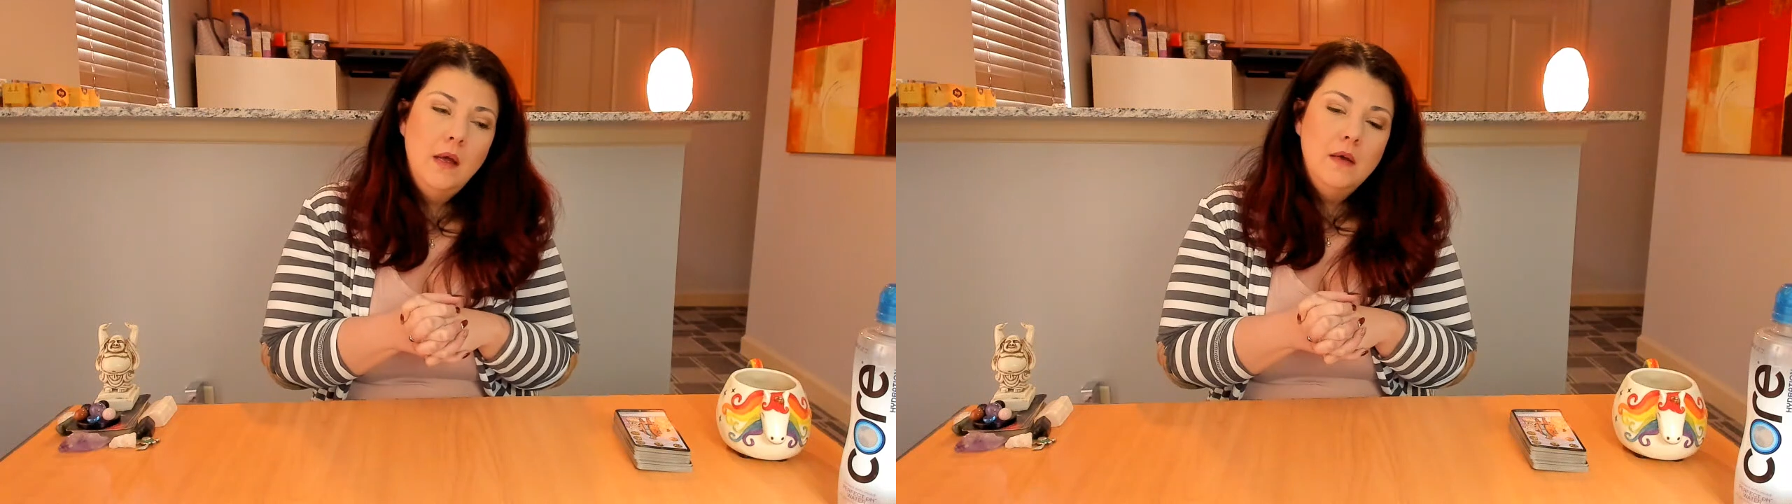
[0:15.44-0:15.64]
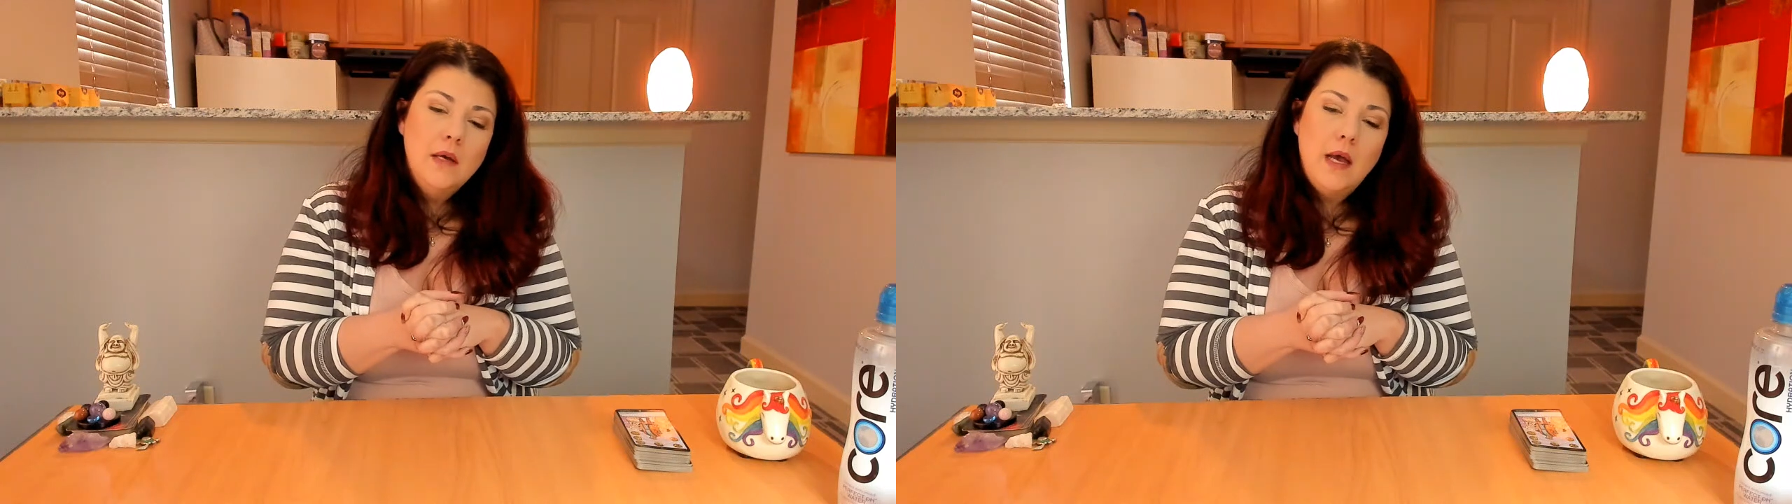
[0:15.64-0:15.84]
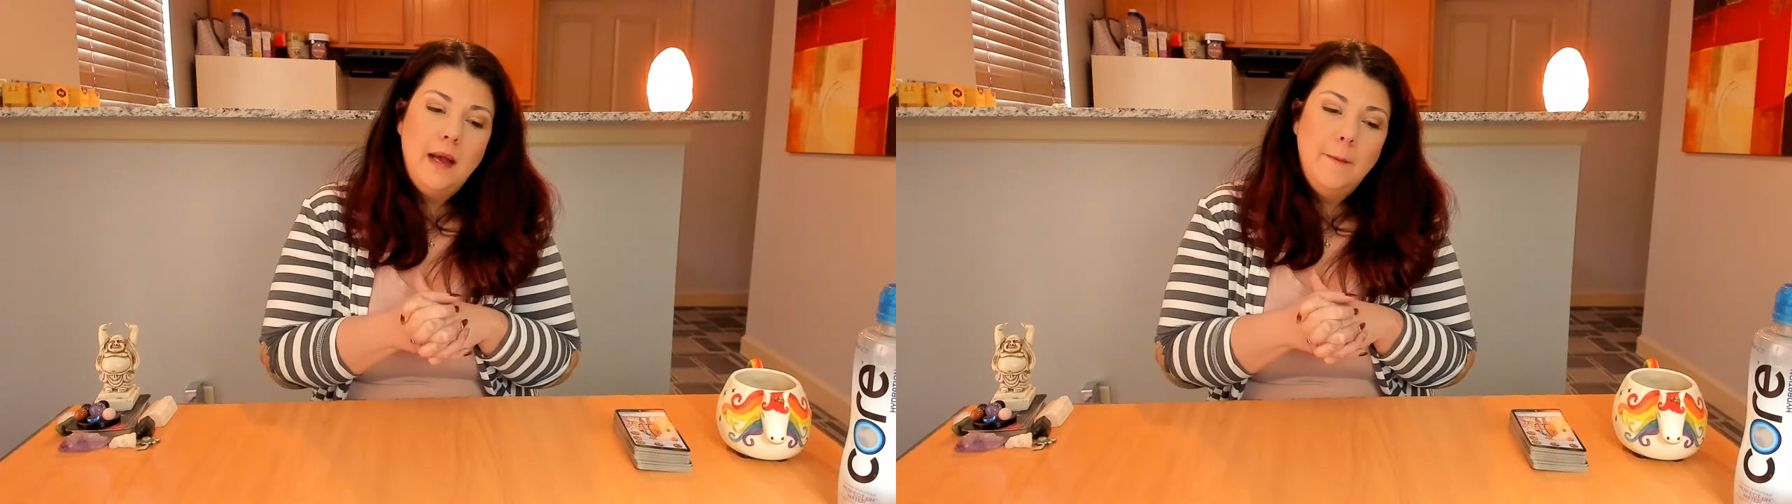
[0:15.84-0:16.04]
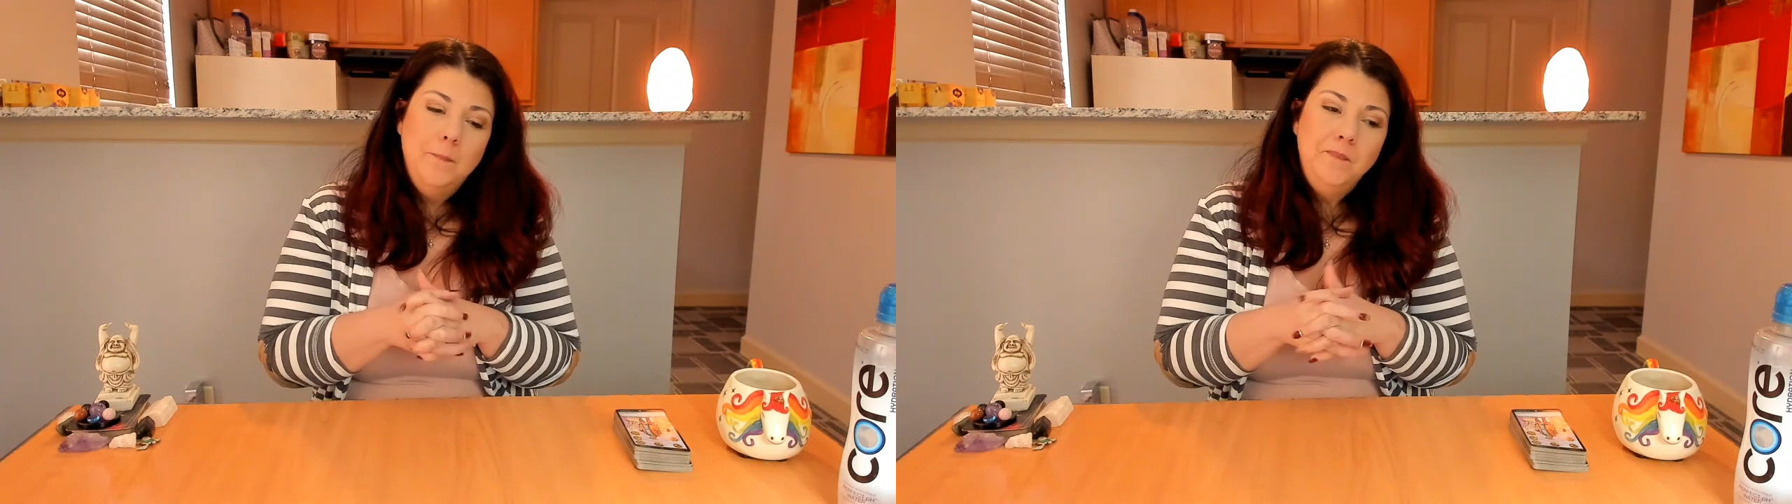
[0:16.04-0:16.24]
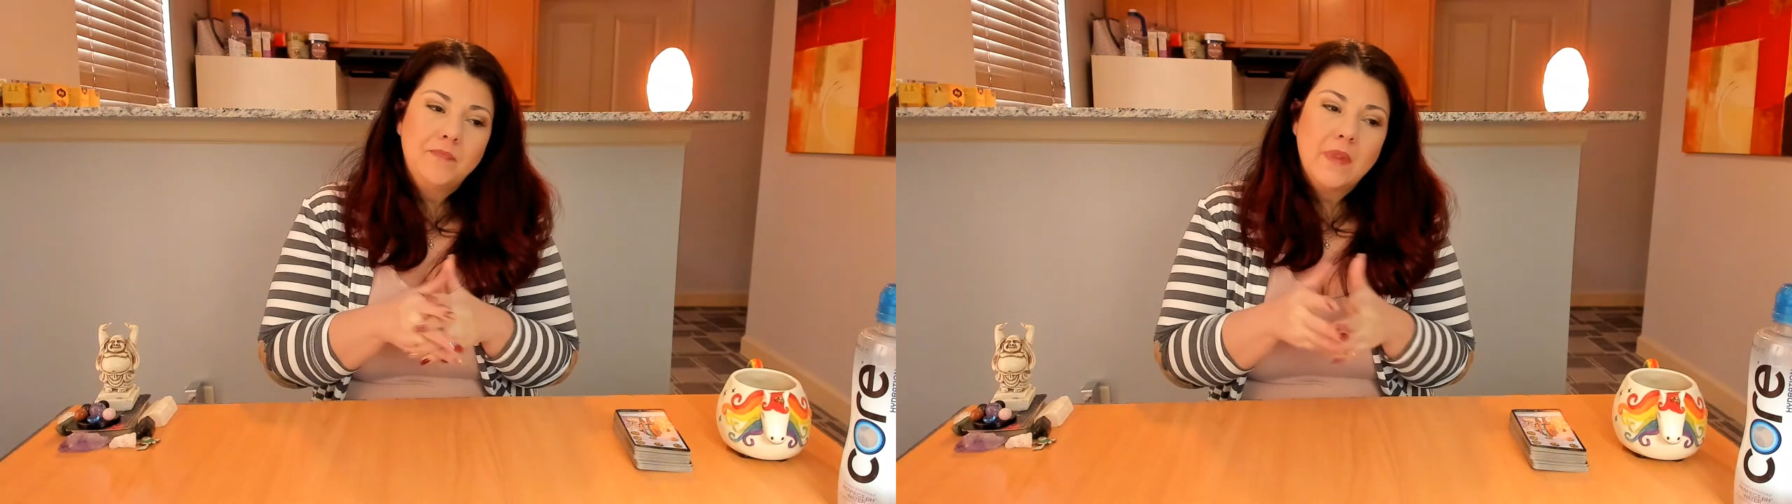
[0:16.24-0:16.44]

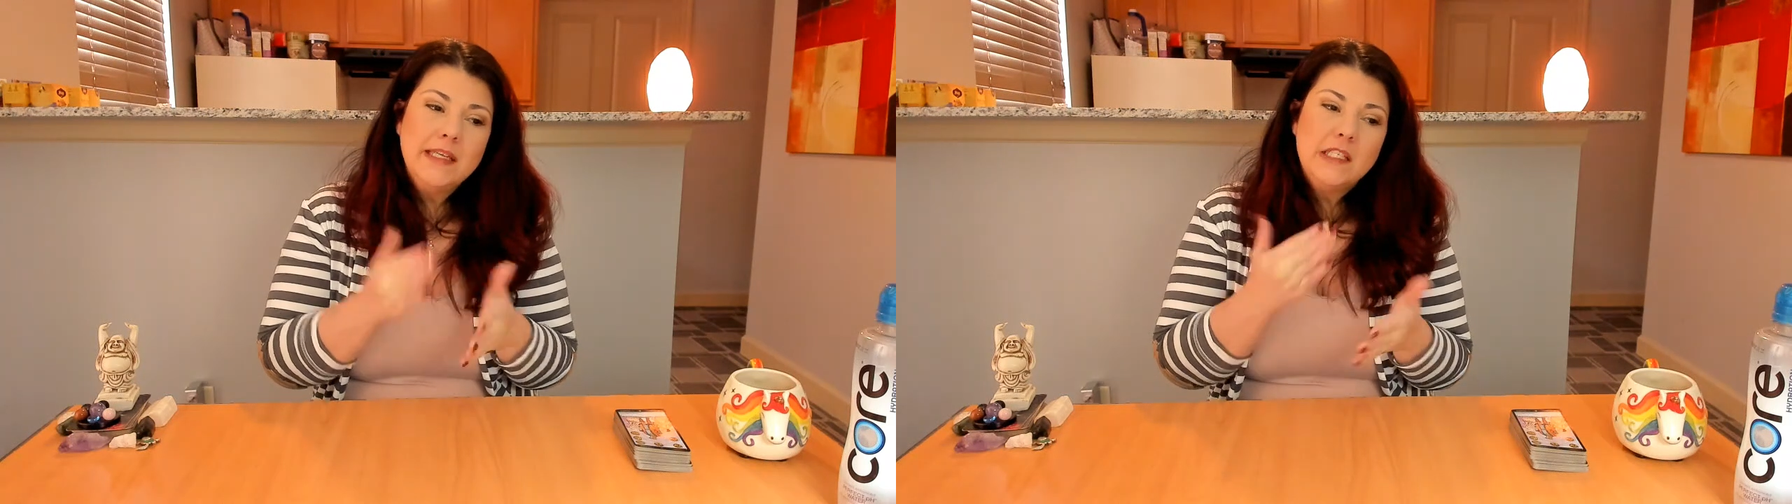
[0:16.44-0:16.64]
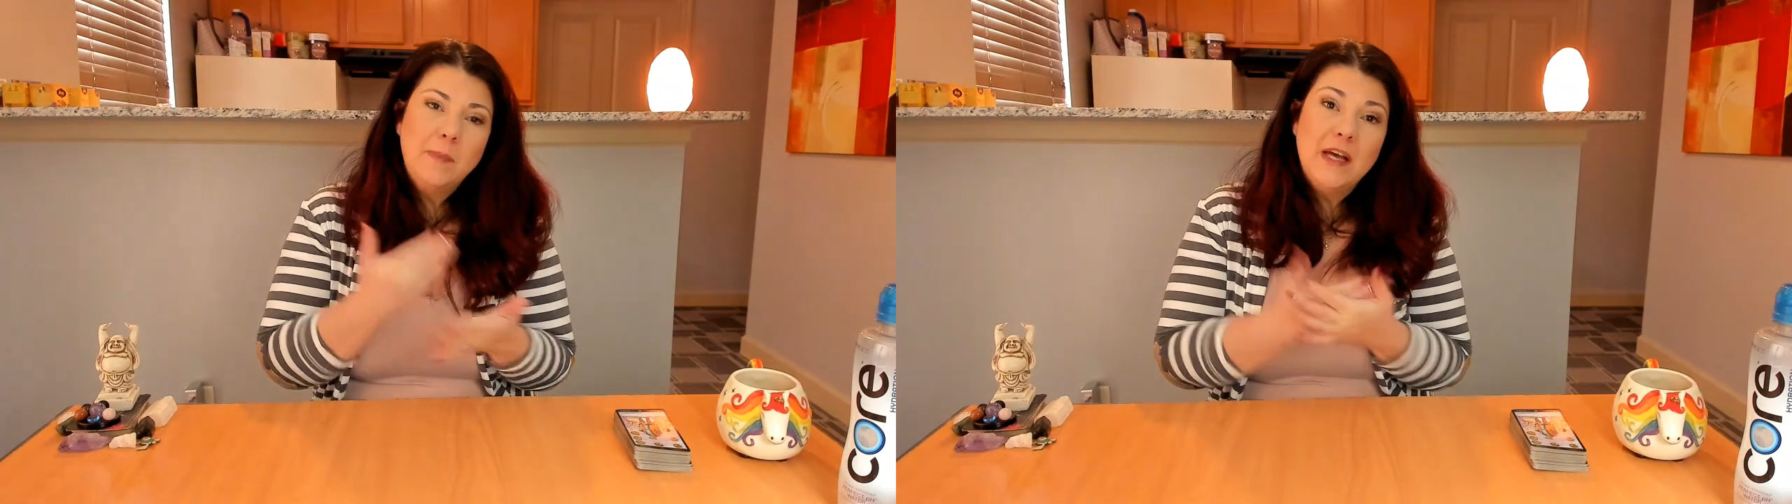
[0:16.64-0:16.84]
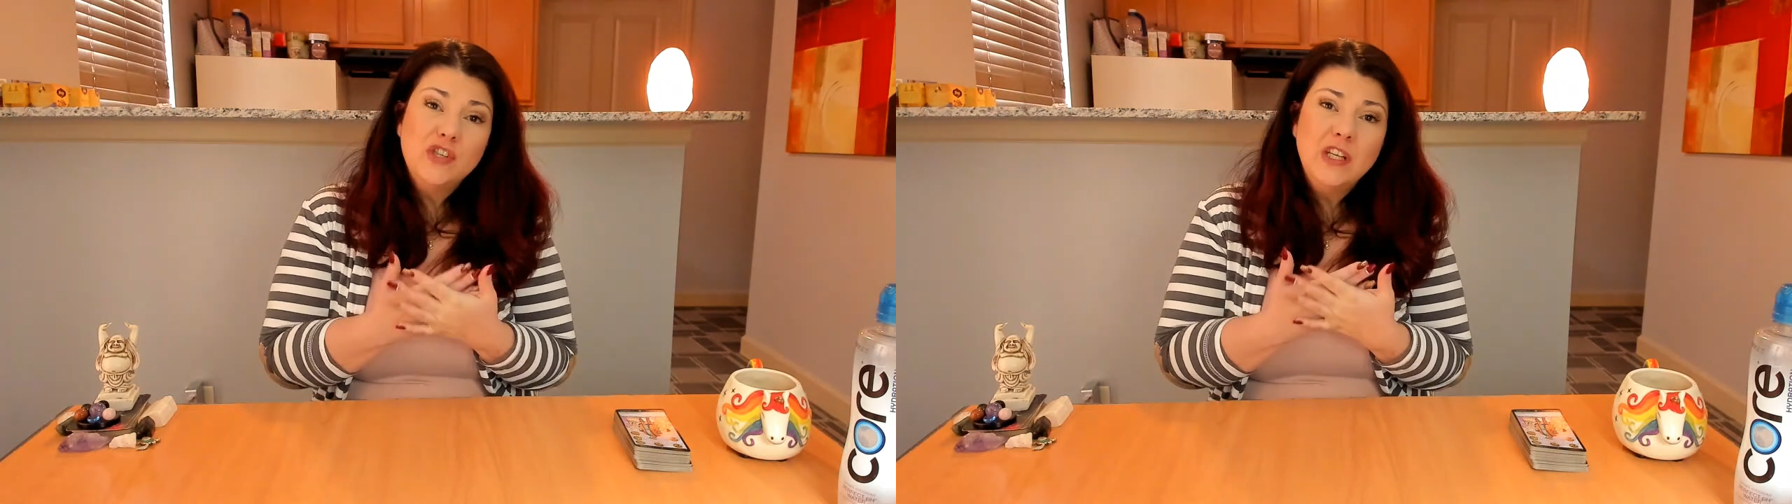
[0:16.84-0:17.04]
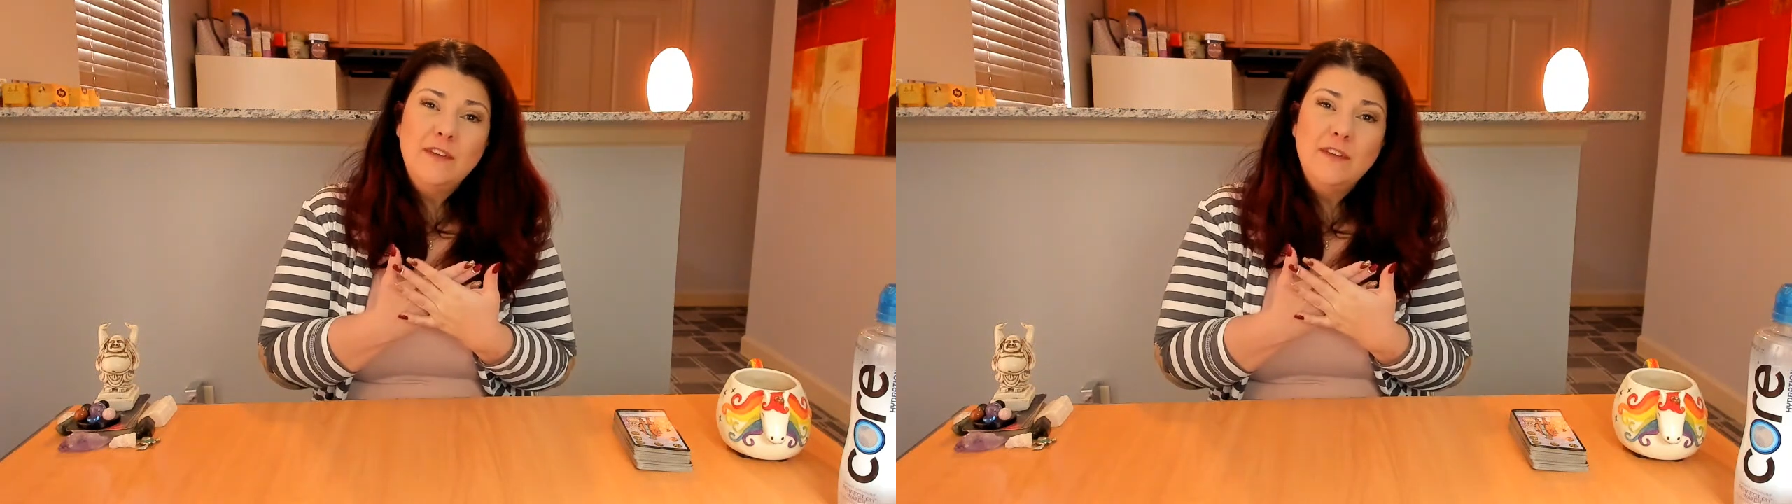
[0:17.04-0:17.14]
um, especially